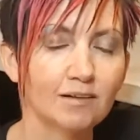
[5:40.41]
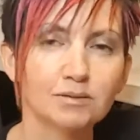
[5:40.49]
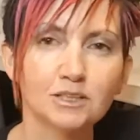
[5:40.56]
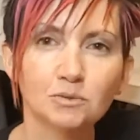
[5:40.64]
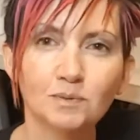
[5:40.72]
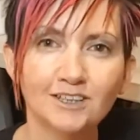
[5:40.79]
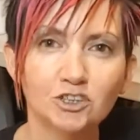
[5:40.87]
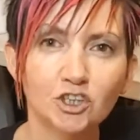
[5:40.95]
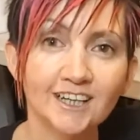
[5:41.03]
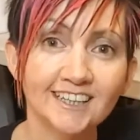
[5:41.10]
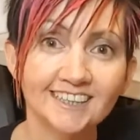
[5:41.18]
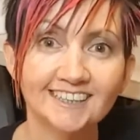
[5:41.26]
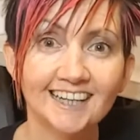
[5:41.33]
because we had
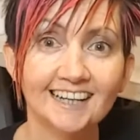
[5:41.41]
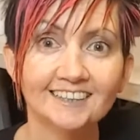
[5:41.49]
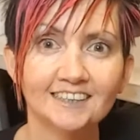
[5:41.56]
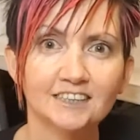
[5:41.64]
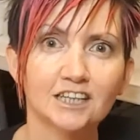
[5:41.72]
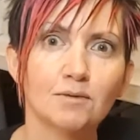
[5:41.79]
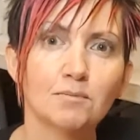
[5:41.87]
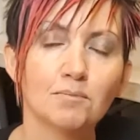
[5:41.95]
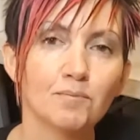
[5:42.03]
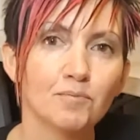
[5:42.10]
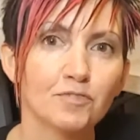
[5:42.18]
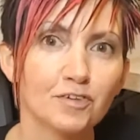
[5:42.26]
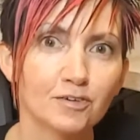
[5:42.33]
trading standards come
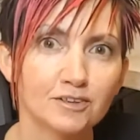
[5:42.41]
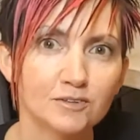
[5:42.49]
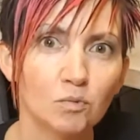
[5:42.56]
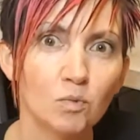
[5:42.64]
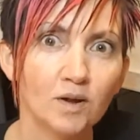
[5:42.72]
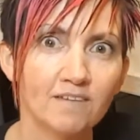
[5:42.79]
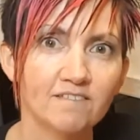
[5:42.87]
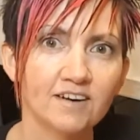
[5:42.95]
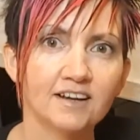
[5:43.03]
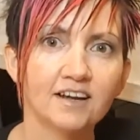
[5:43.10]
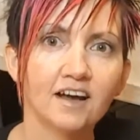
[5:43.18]
to us at one event